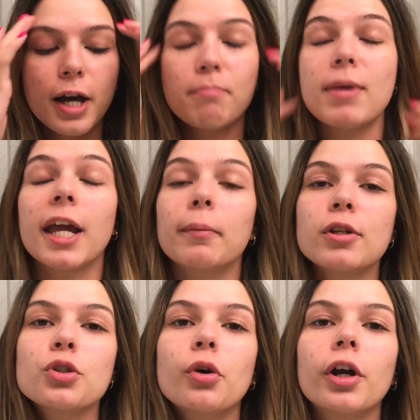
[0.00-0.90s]
makeup
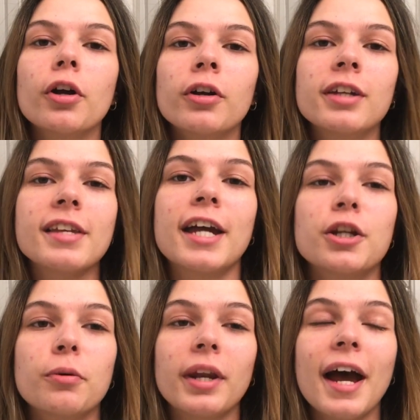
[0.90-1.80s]
tutorial because I
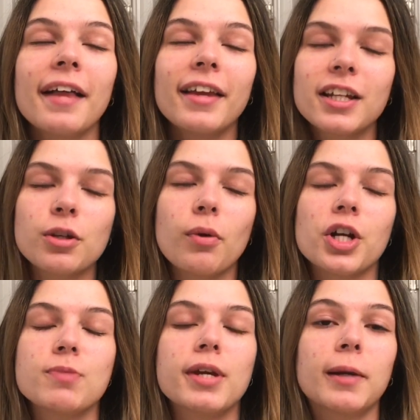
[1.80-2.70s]
know when I like to
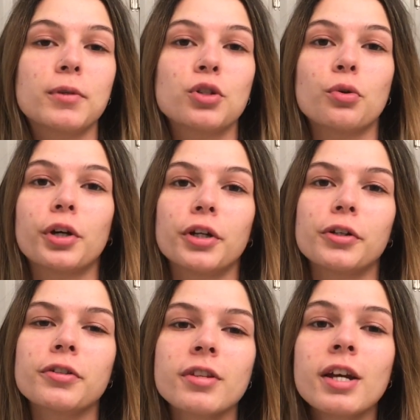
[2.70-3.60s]
watch makeup
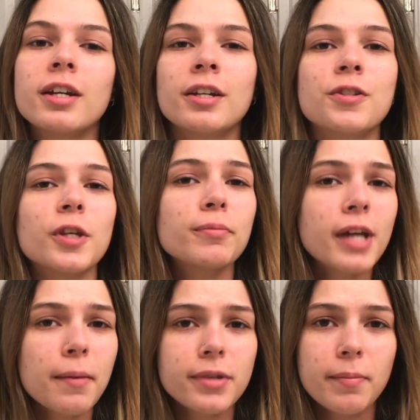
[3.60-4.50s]
tutorials,
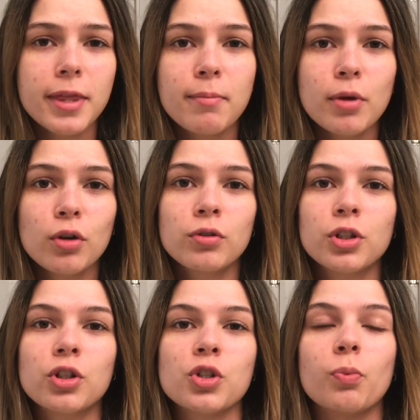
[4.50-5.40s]
sometimes I'm in the mood
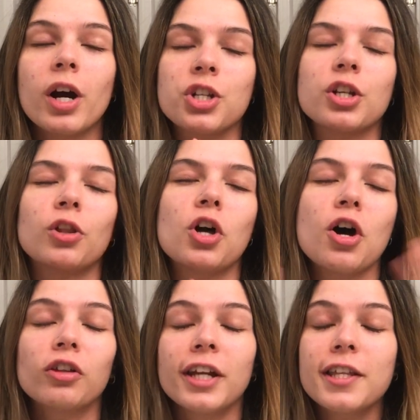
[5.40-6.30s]
to just watch a
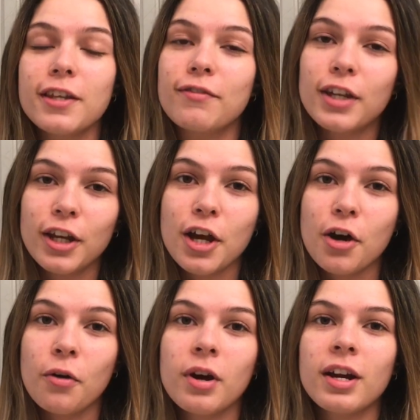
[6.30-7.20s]
long lengthy
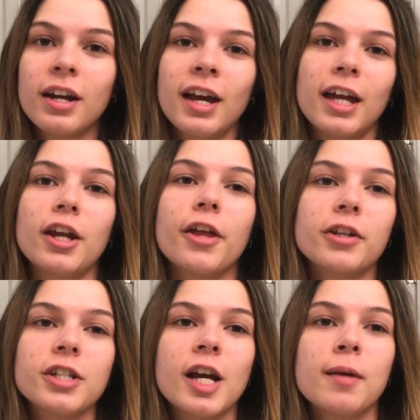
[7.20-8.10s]
video, and other
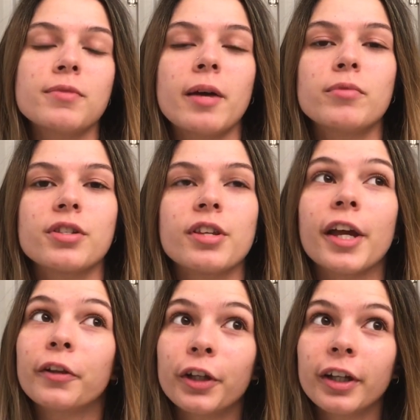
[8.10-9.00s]
times I'm just
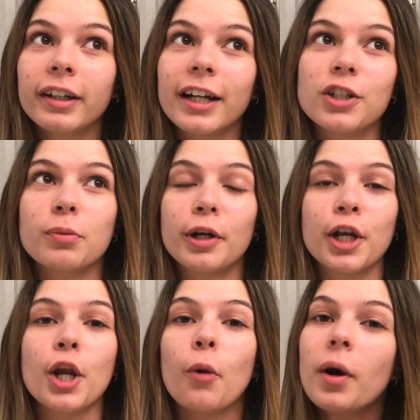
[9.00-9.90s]
like, look, I just want
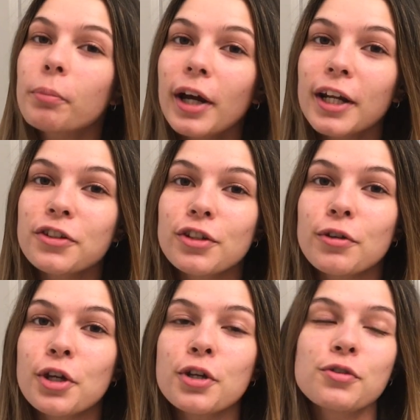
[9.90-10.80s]
to know what products you
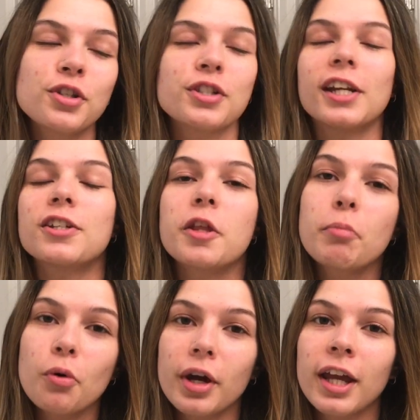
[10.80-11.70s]
use, just get to the
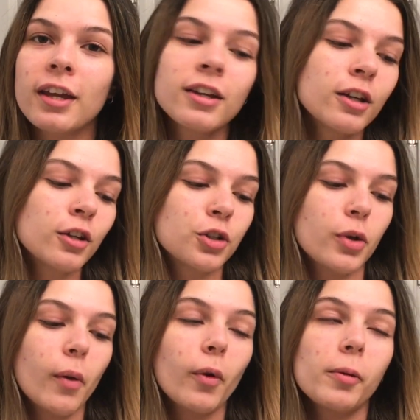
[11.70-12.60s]
point. So
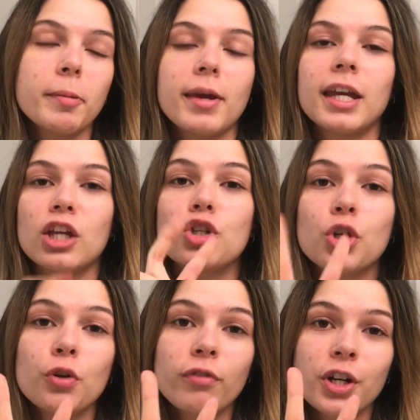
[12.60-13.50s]
I will be making
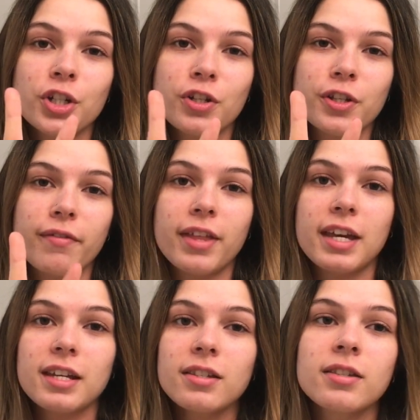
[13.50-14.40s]
two versions of
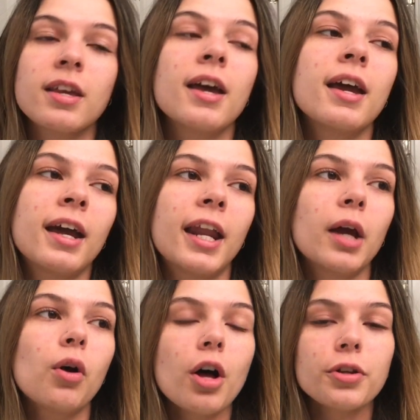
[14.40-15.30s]
this. And
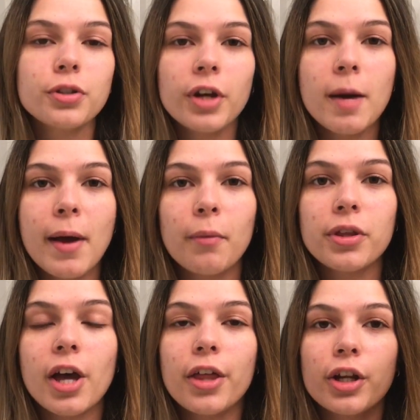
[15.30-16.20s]
I will also come out
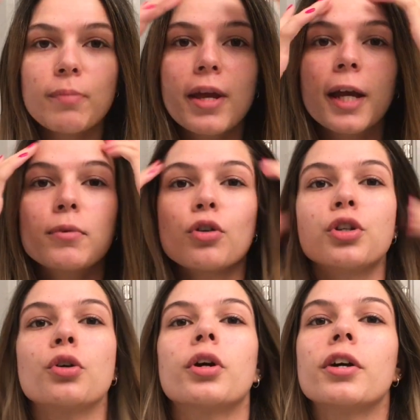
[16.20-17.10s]
with other makeup
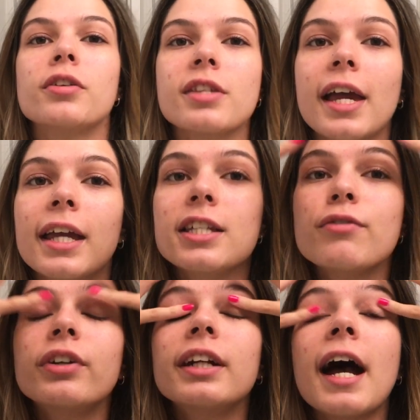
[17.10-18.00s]
tutorials like
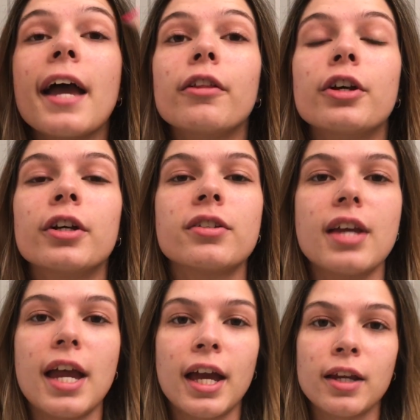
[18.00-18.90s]
different eye looks
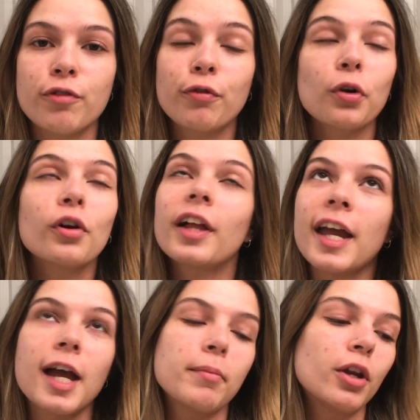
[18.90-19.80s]
and full
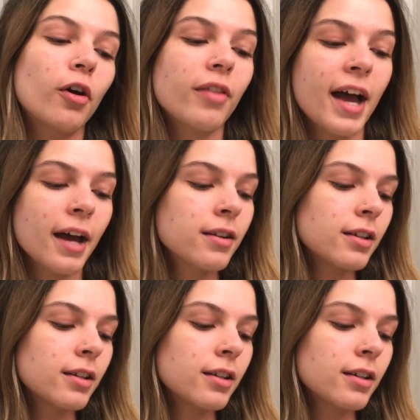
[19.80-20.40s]
glam and all that.